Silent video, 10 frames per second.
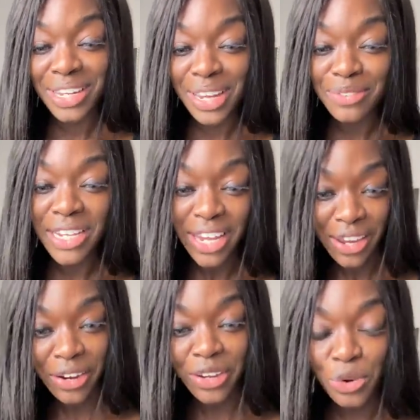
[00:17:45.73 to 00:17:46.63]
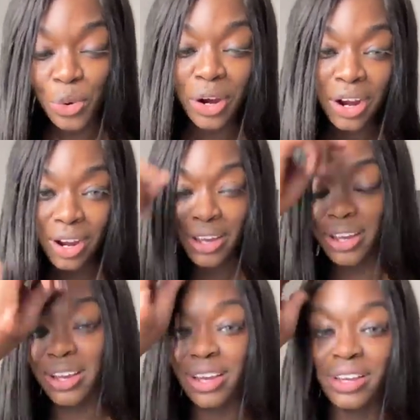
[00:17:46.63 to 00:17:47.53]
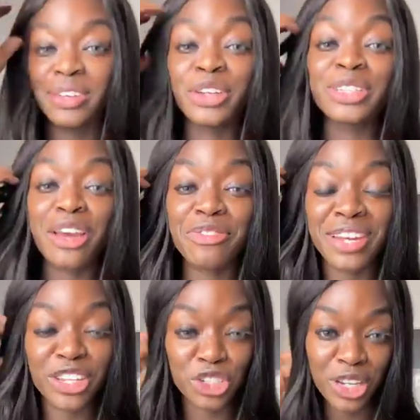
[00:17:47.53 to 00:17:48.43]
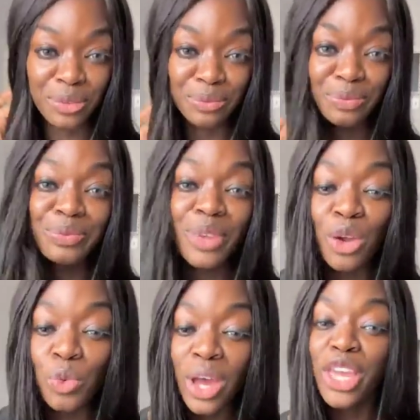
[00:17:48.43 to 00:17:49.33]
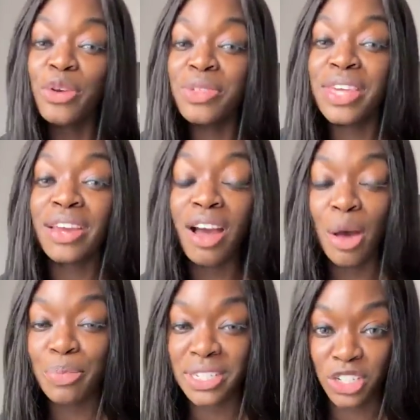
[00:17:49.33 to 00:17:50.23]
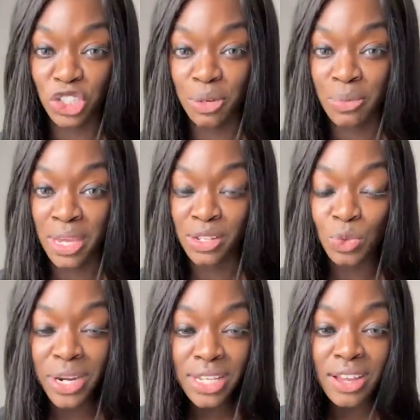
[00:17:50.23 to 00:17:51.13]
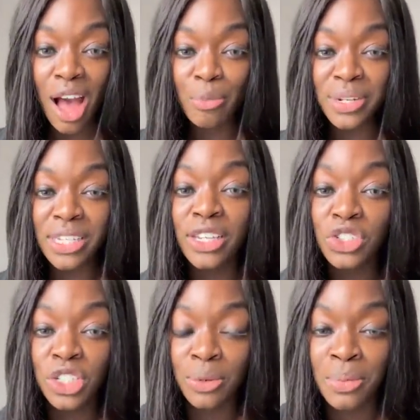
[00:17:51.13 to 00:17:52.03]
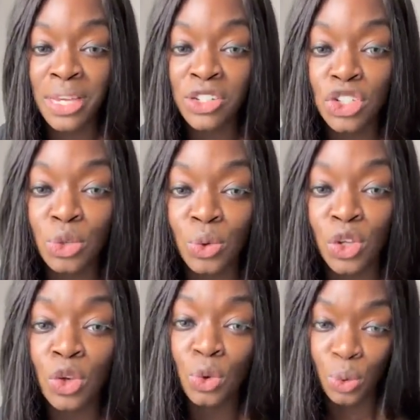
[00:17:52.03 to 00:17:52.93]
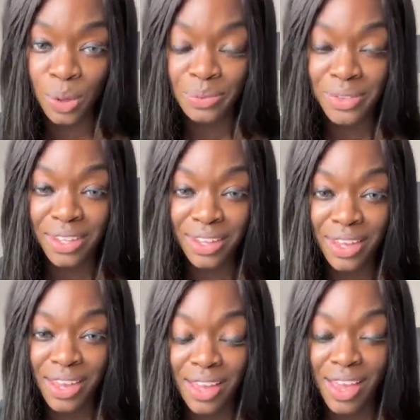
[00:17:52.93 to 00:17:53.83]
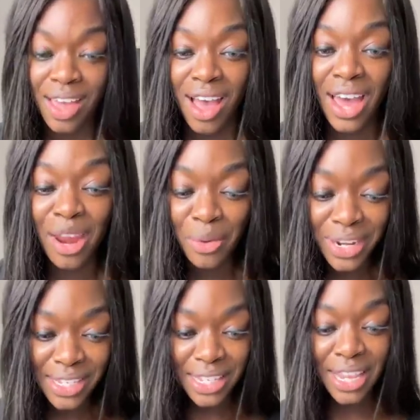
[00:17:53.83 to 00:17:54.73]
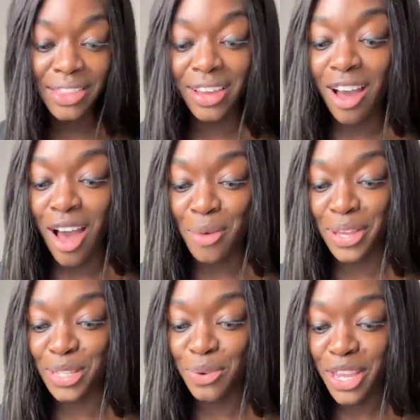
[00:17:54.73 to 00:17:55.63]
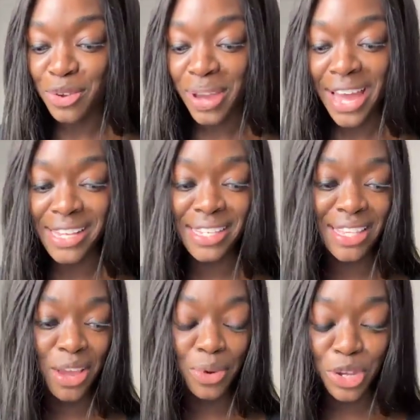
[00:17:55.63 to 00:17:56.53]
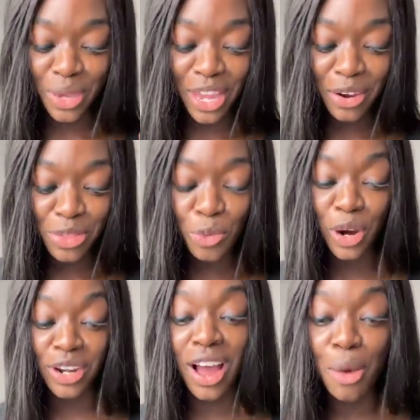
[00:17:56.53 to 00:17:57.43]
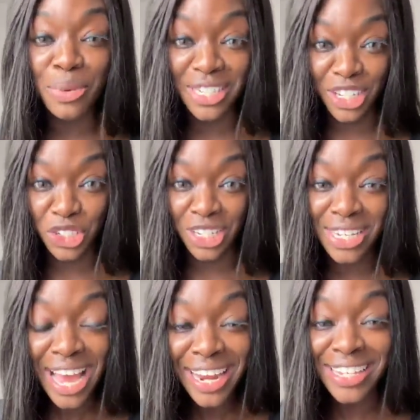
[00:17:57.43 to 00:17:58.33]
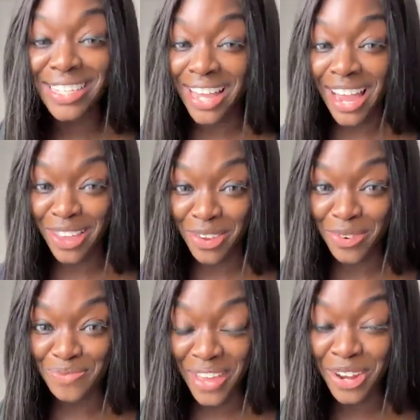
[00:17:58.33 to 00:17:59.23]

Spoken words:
I would love to hear your definition on what you think competition means. What does competition mean to you? And I want to see in the comments what you guys think. When you hear the word competition, does that excite you?